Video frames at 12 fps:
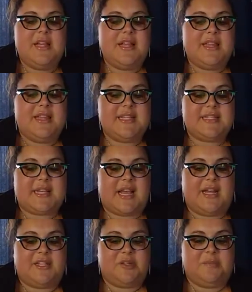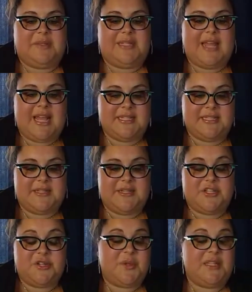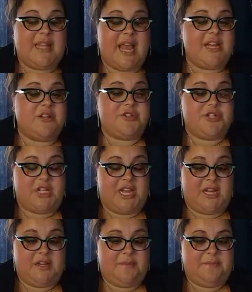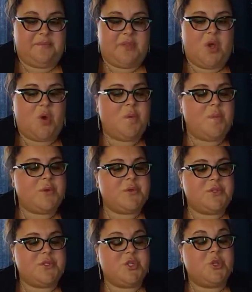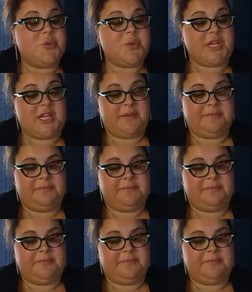This color blends into a lighter shade, almost green.